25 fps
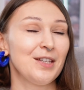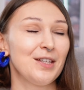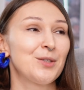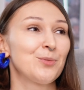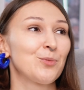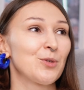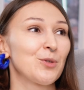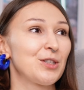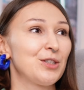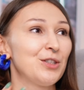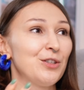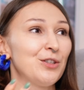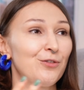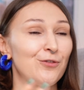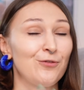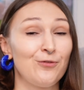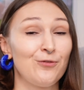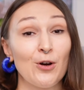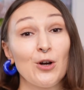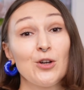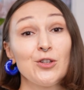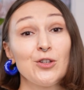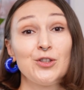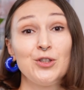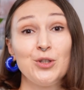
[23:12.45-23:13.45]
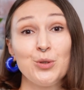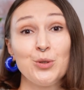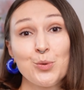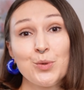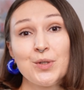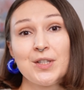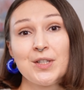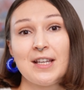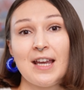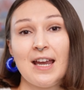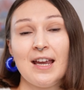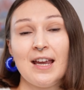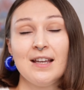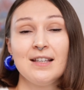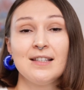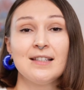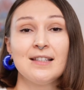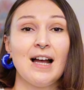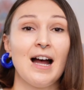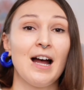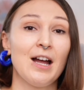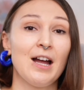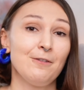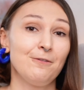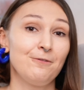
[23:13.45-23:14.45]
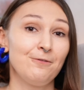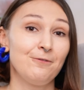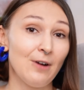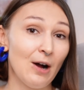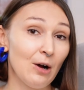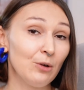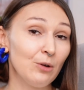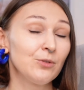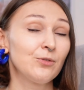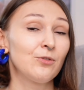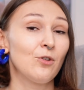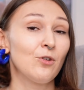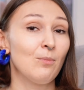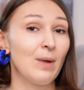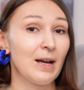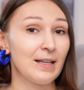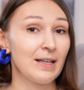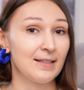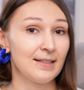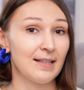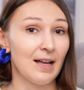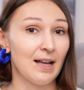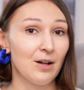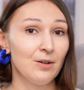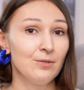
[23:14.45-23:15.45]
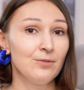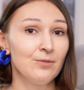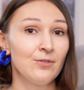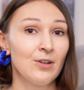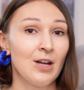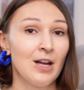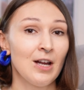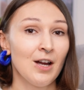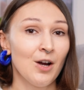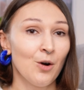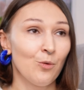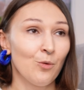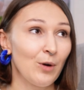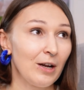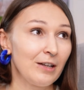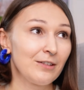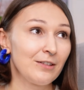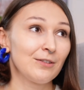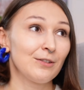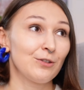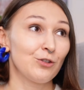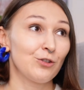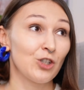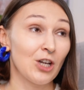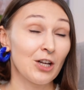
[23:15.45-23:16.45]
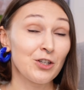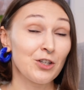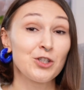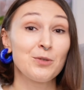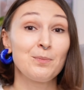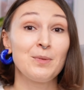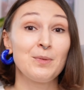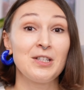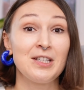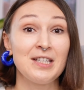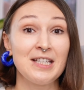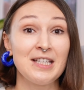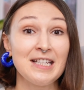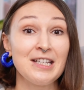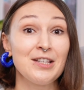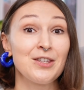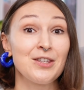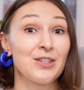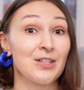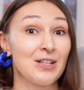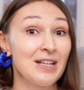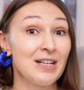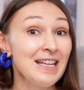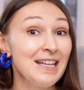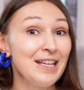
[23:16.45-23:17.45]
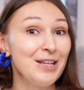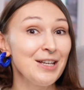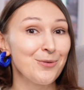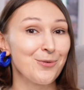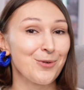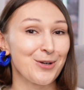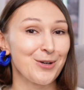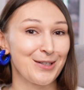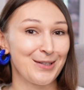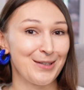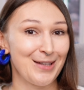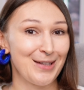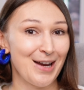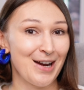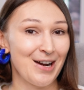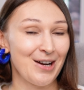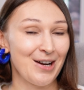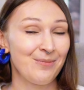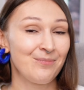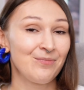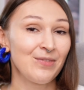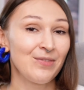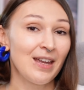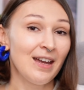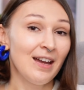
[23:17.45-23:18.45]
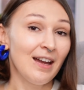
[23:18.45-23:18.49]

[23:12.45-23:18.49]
This was the first use case I found for myself when ChatGPT 3 was there.